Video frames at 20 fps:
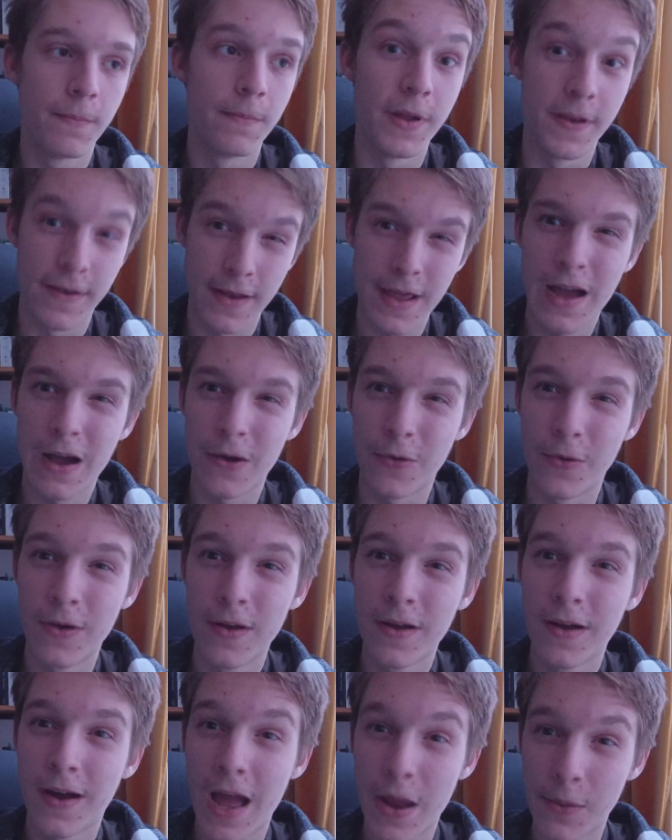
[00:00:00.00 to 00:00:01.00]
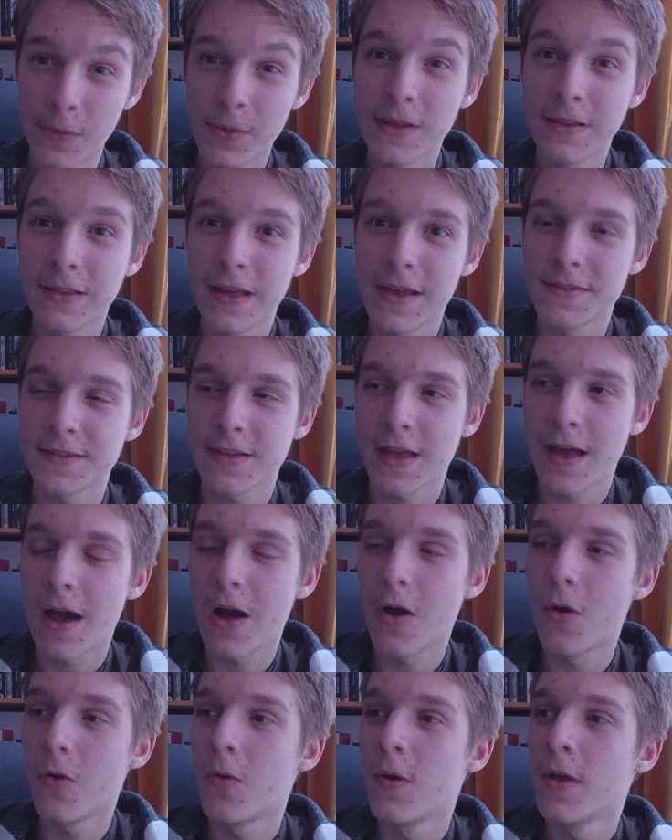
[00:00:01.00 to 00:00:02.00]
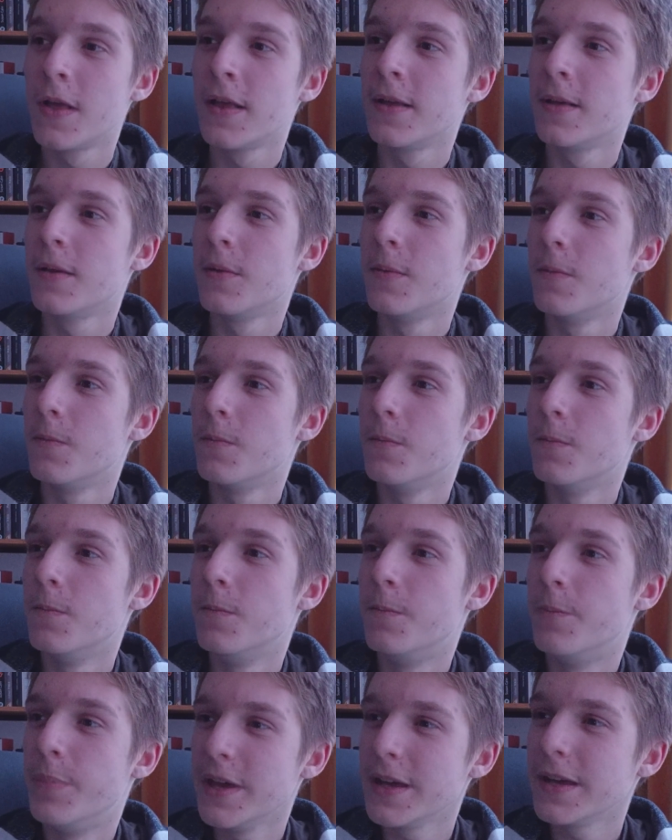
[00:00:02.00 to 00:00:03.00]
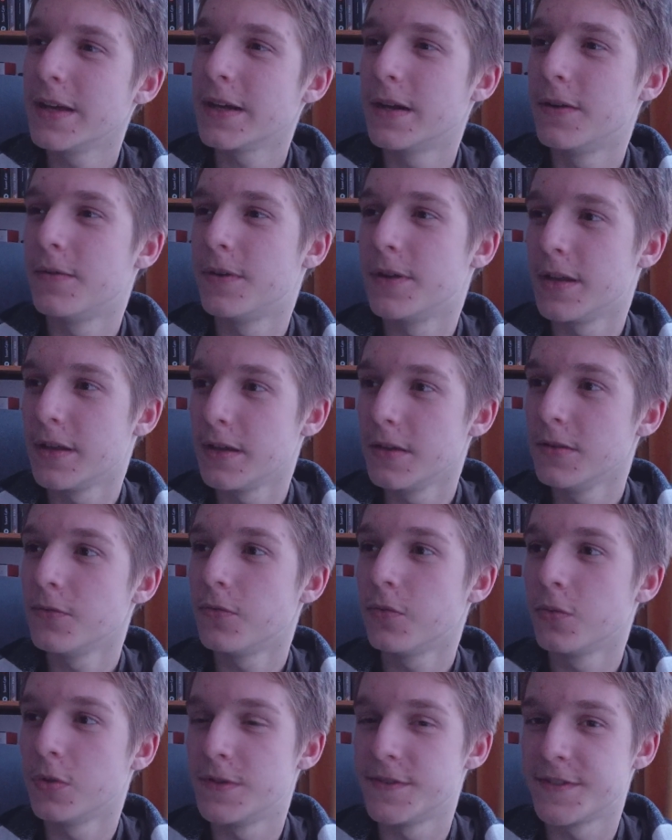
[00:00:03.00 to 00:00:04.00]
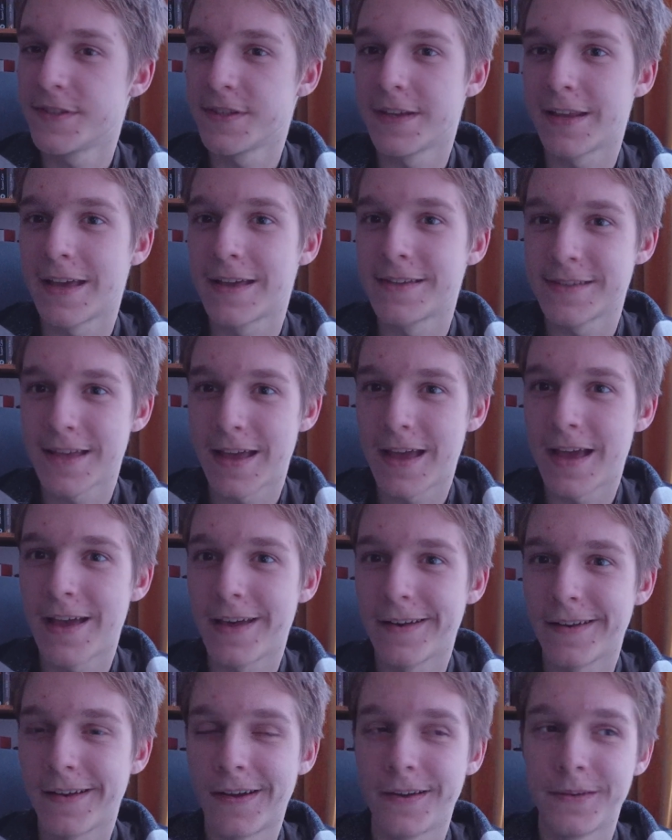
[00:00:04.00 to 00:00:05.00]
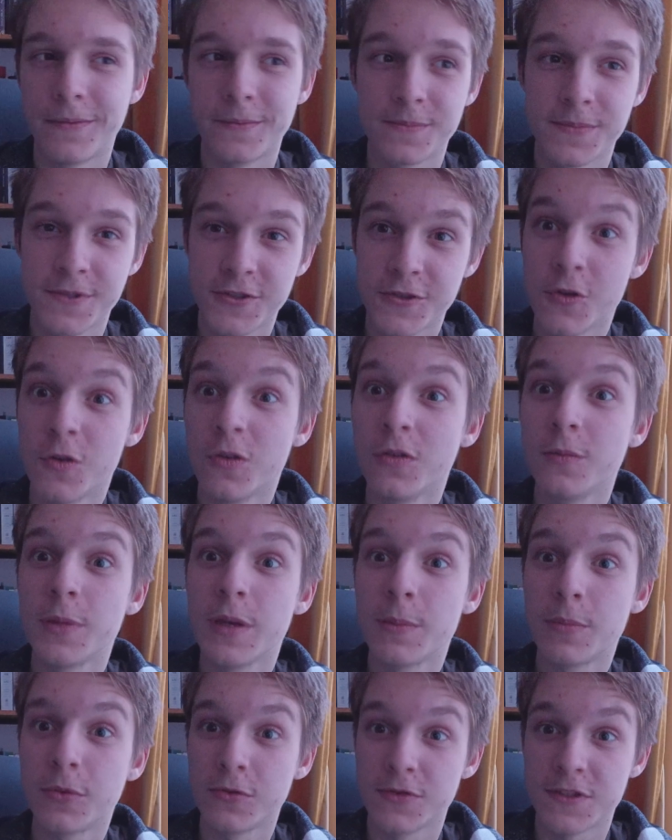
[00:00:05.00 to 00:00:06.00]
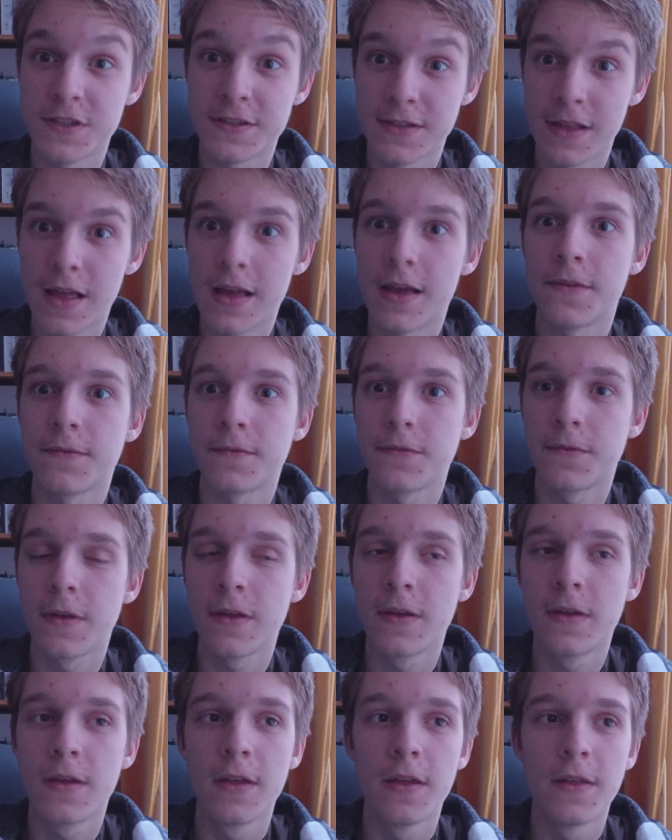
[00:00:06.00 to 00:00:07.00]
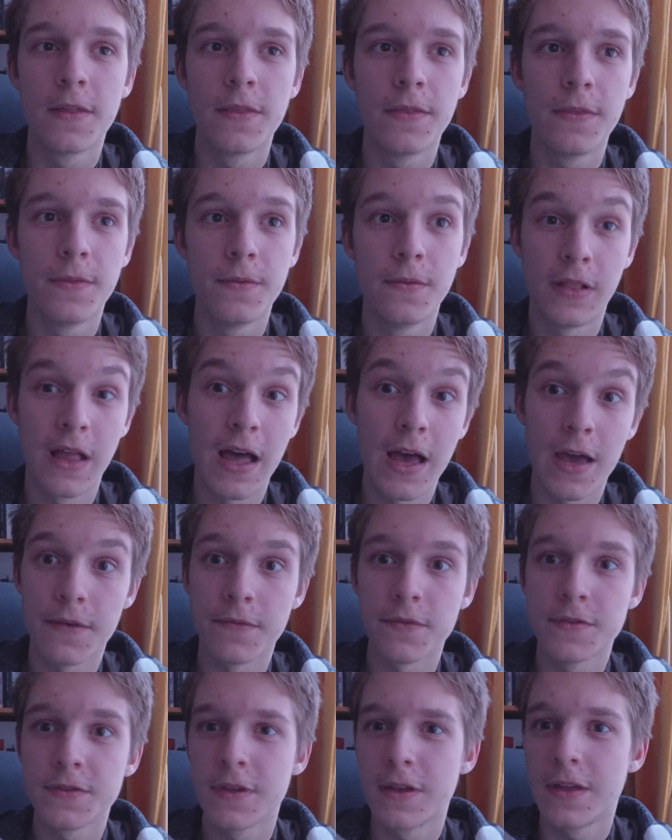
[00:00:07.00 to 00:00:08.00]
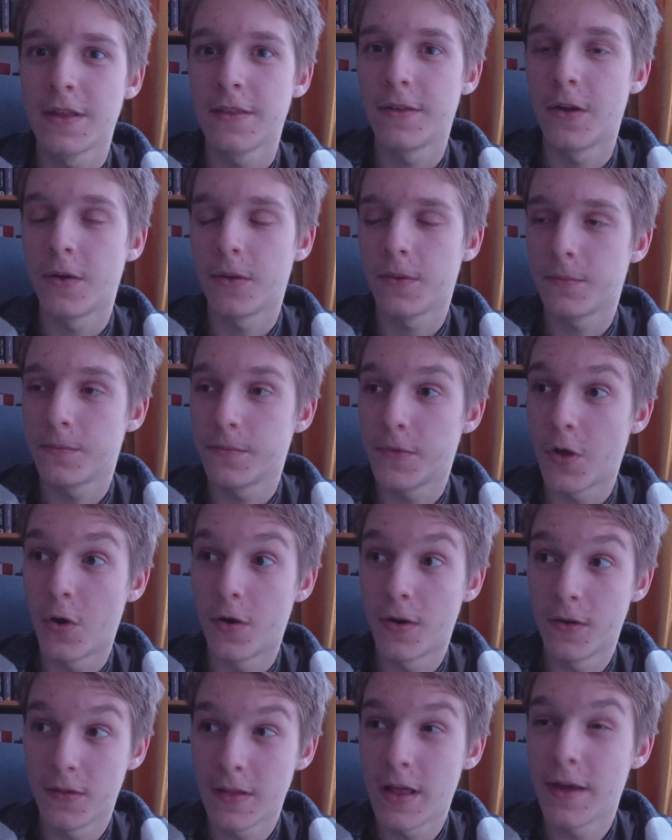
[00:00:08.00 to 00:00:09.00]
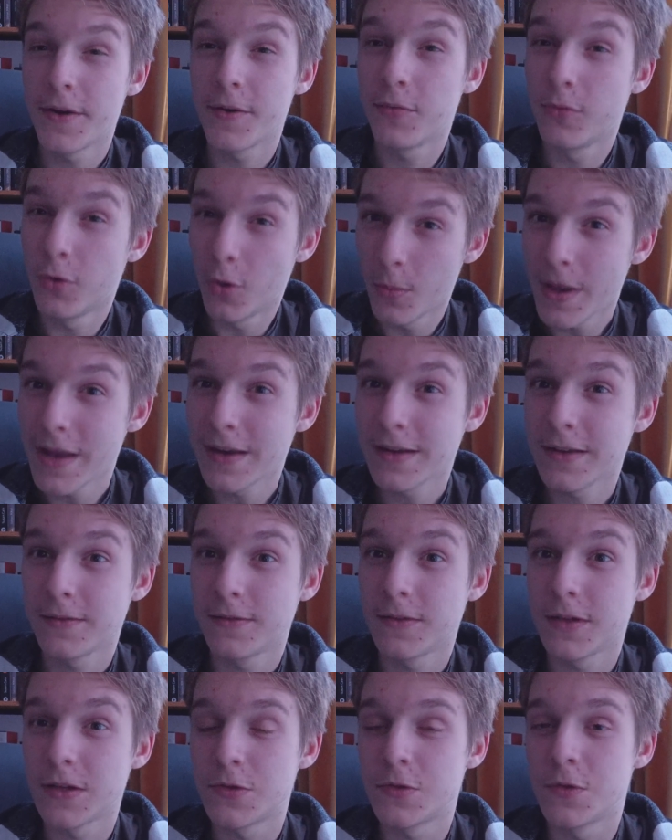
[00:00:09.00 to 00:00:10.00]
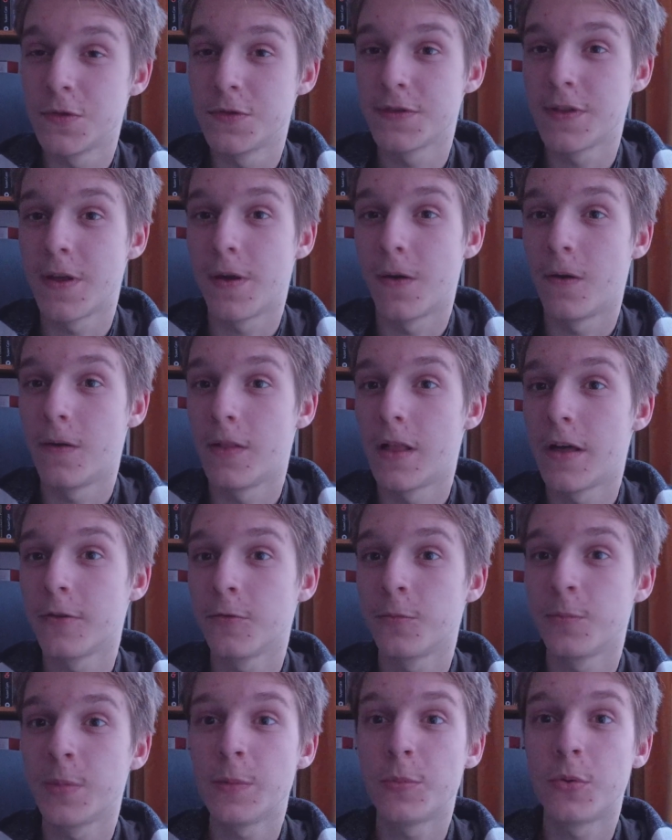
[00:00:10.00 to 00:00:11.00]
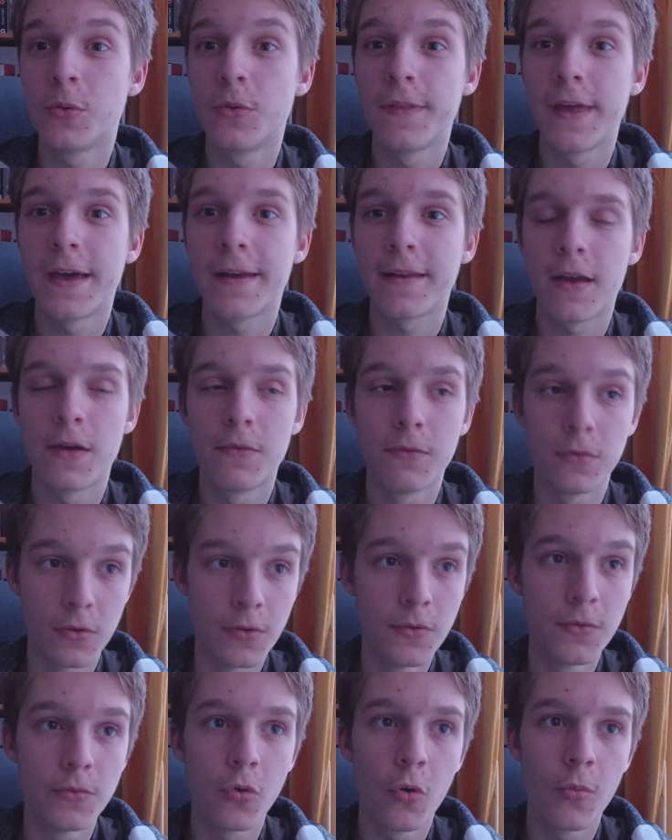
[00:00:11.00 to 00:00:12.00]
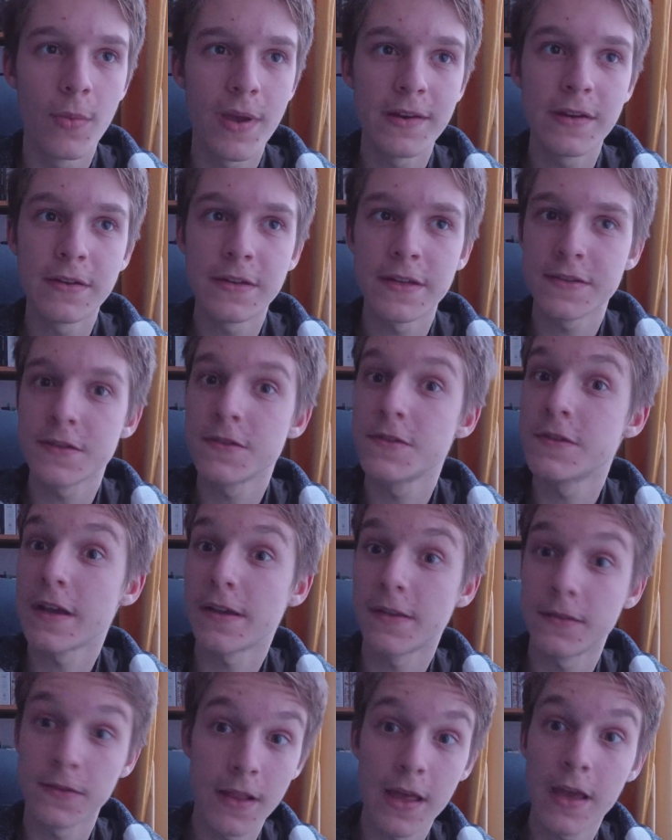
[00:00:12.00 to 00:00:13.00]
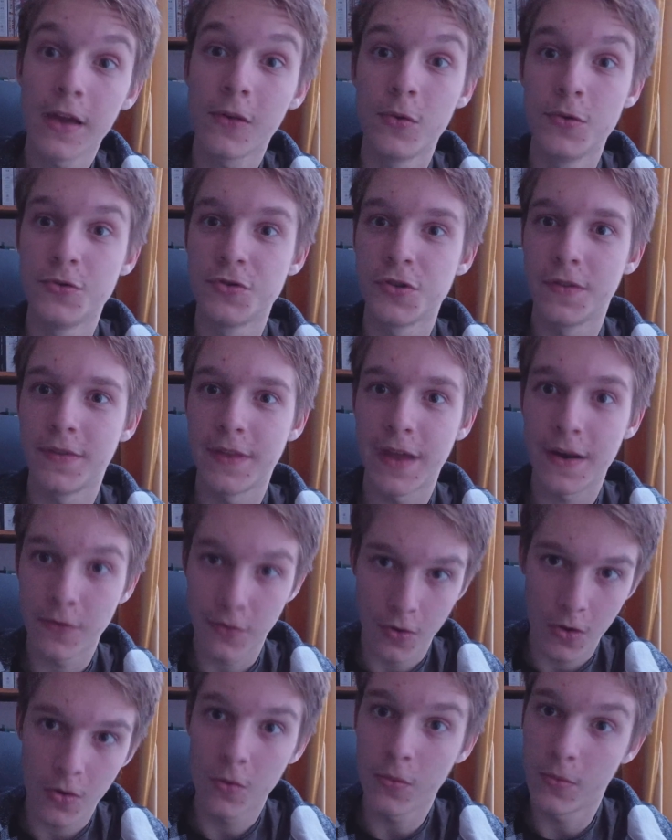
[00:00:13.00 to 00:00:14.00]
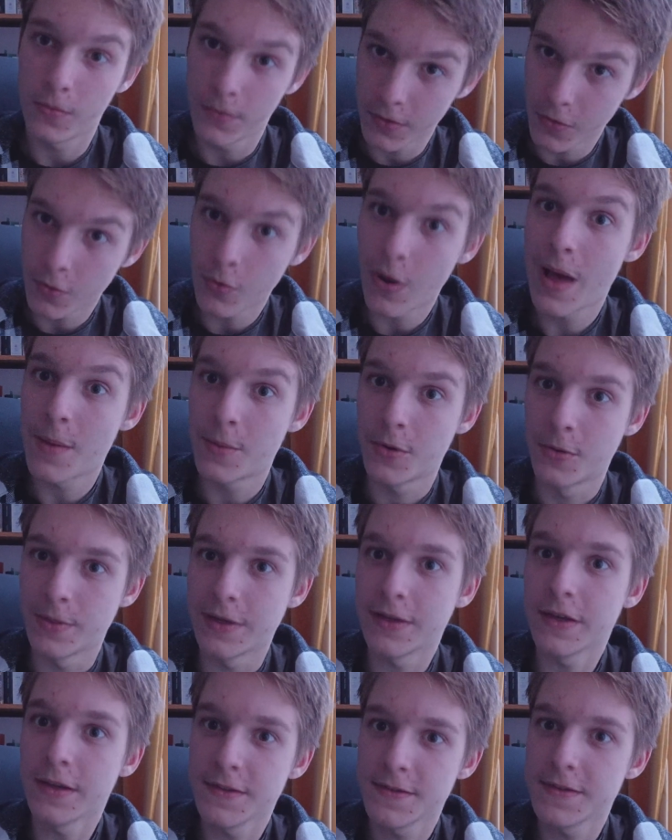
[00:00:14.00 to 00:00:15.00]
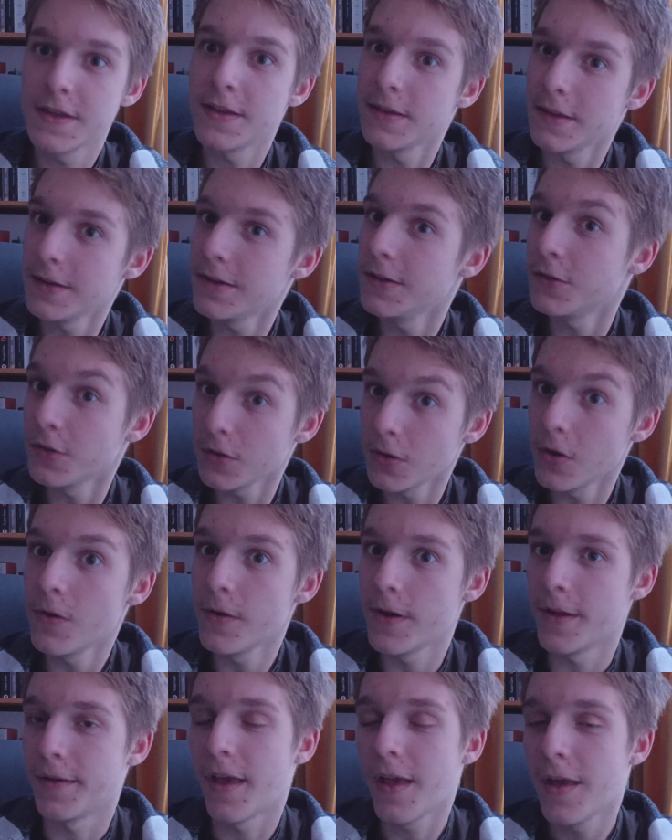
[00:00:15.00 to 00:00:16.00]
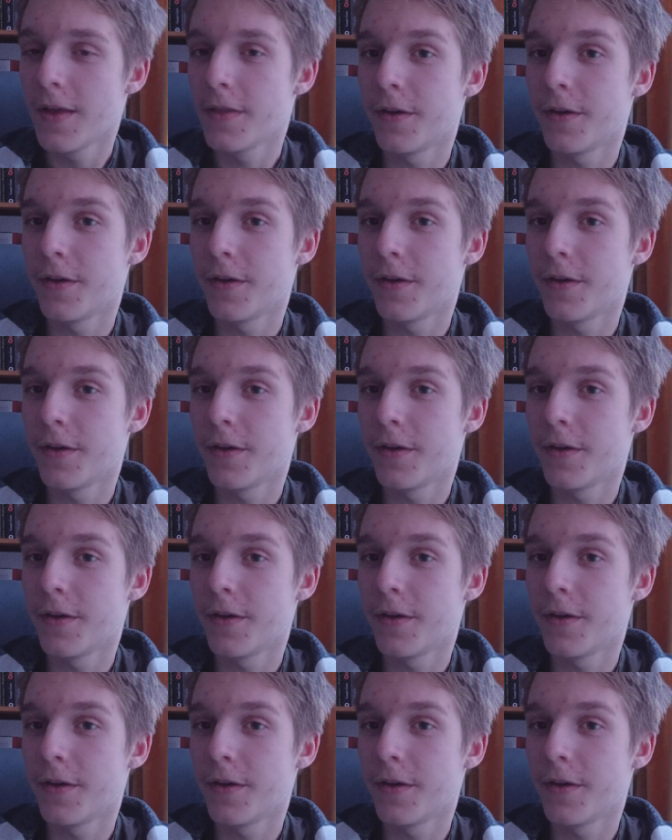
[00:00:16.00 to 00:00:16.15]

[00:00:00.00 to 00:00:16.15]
But now I realize how big of an influence it has had on certain people's lives. There are a lot of Romanian teachers. There are a lot of people that have learned Romanian as a second language and that know the grammar because they needed to learn it.